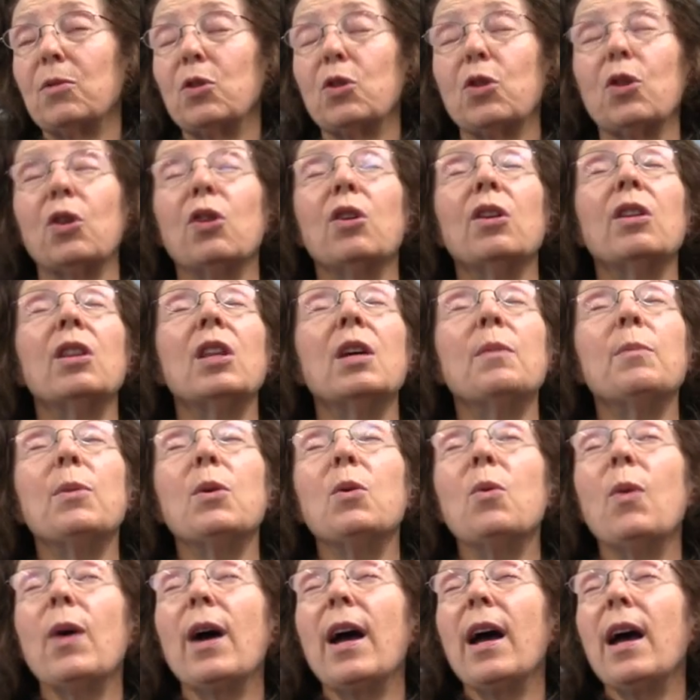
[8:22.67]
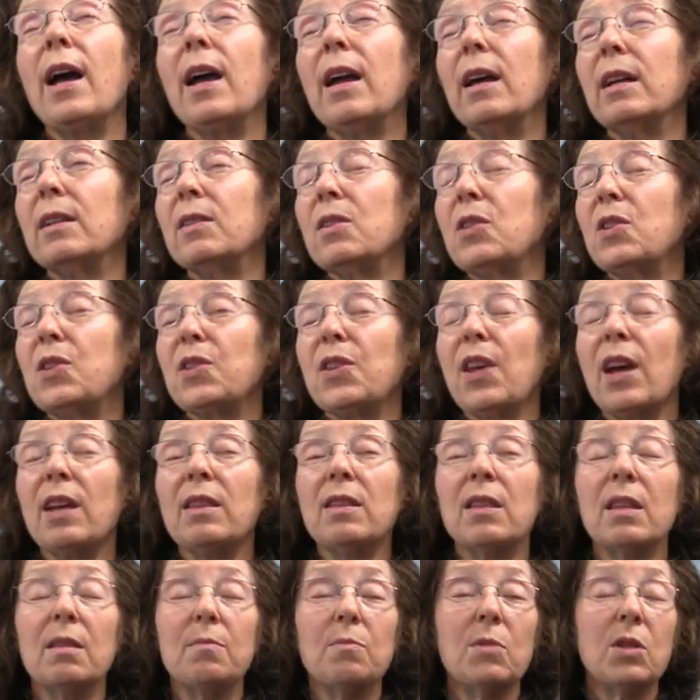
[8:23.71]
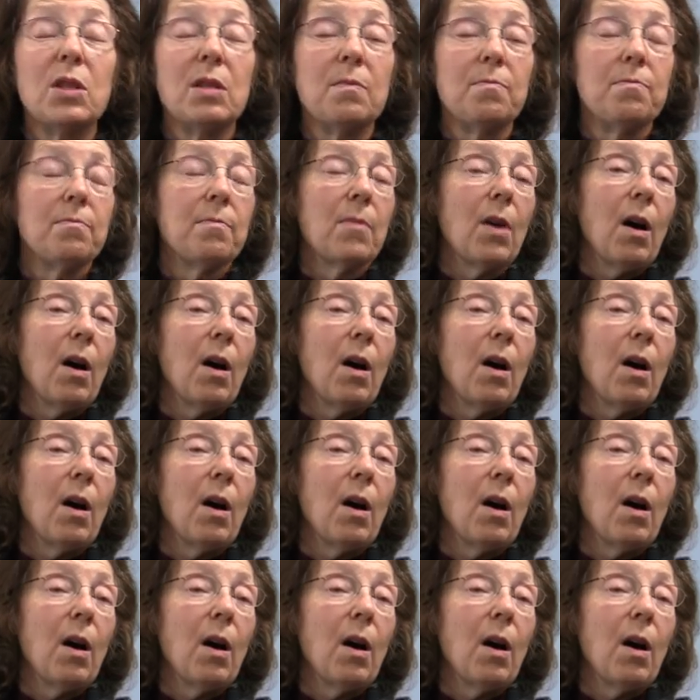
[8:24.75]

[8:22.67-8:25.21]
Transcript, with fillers: turn them away and send them